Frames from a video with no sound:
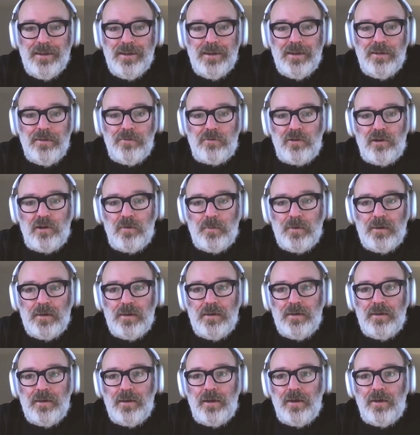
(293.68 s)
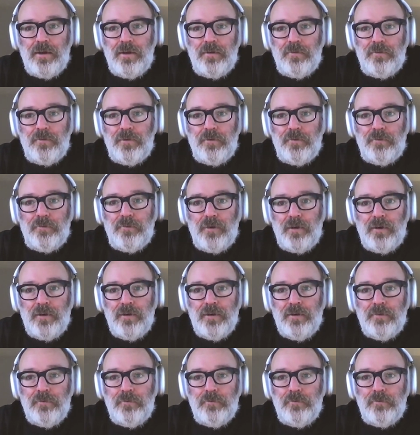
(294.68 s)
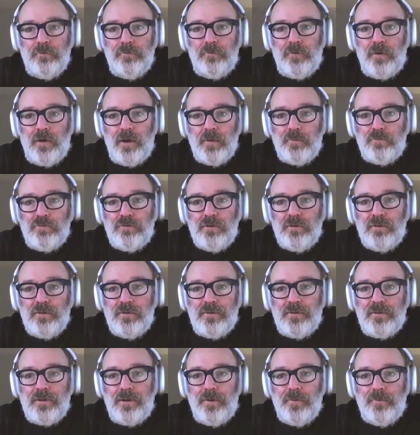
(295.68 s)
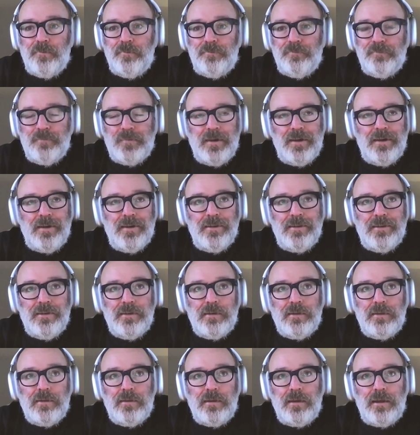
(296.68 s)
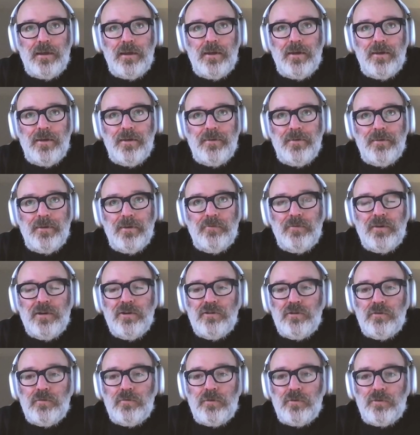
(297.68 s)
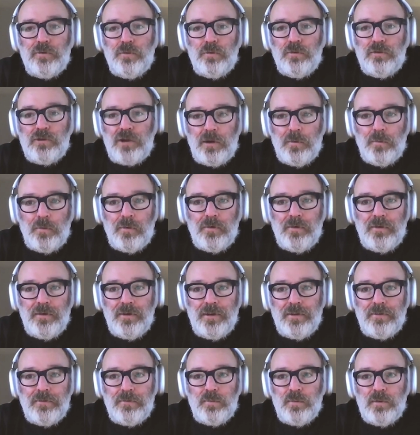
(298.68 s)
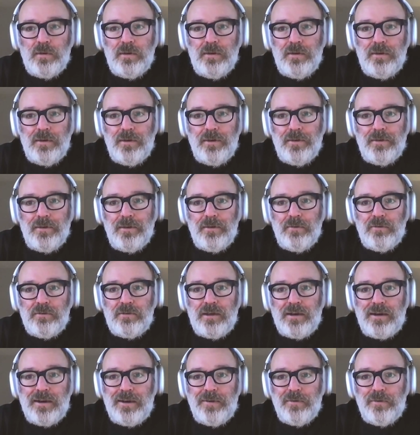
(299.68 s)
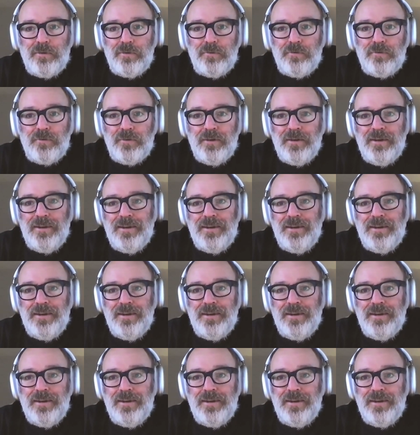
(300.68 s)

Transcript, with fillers: it's going to be a, a fun and vibrant um, uh, little uh, adventure for us all to go on as we uh, as get out of